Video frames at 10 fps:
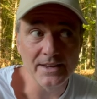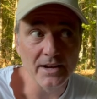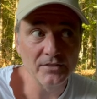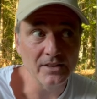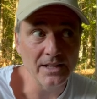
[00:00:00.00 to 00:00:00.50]

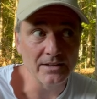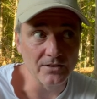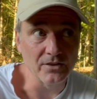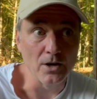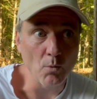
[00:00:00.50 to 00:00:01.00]
I've seen that
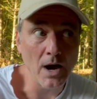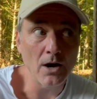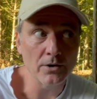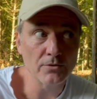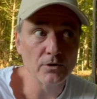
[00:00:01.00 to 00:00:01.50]
it's like,
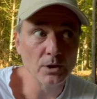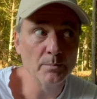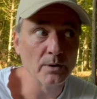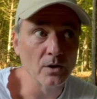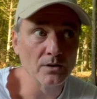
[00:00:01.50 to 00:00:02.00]
wow, you really
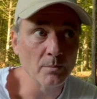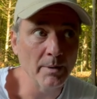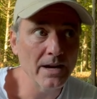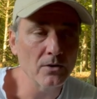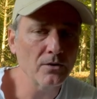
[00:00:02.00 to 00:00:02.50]
put on some
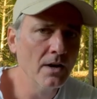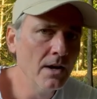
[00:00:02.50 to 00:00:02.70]
pounds.